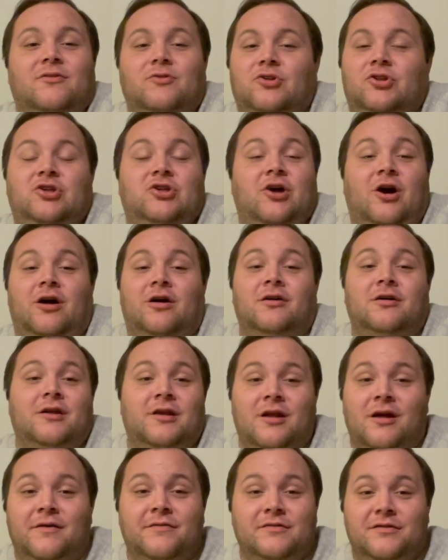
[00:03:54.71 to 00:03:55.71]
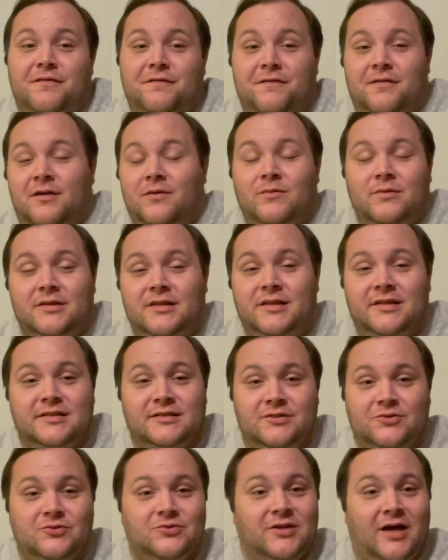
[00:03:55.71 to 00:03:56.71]
young enough to fit with
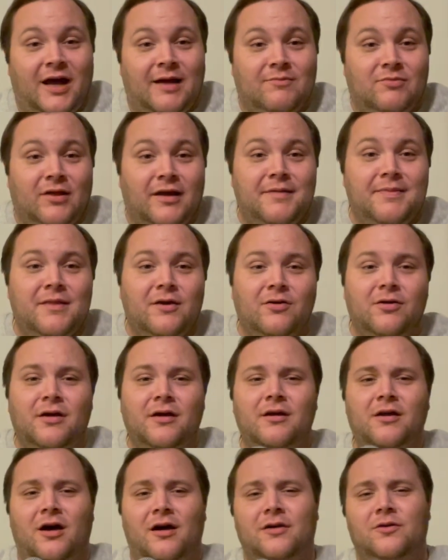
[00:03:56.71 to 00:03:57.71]
this new timeline they're on.